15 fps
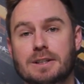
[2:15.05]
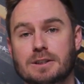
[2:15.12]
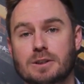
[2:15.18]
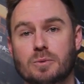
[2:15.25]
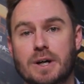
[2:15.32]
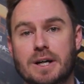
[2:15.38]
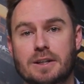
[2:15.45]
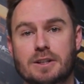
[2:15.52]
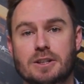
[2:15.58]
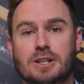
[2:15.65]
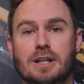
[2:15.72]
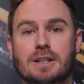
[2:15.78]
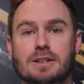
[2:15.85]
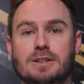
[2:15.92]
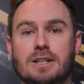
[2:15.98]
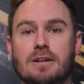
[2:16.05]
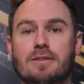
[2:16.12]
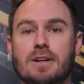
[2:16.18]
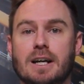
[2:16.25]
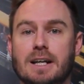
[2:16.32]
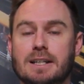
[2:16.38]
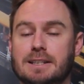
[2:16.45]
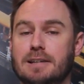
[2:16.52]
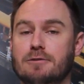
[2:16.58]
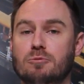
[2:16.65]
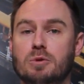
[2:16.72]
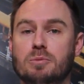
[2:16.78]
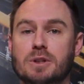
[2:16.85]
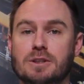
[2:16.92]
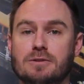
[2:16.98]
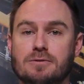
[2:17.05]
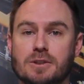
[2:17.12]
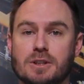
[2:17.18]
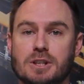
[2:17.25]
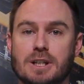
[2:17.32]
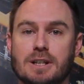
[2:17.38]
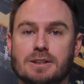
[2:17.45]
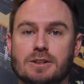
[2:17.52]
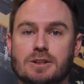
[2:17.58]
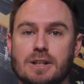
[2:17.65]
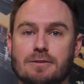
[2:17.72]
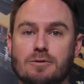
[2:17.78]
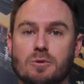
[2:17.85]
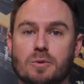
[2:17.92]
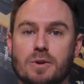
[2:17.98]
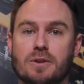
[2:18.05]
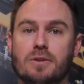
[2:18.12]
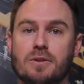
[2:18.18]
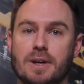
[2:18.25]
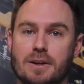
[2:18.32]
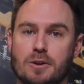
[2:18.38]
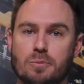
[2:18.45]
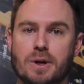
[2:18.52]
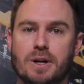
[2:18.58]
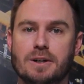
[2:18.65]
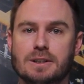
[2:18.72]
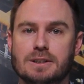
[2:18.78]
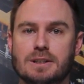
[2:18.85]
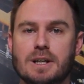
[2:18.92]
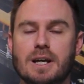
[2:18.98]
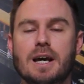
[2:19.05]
is aware that the child is travelling and has given permission for the child to travel with the other parent.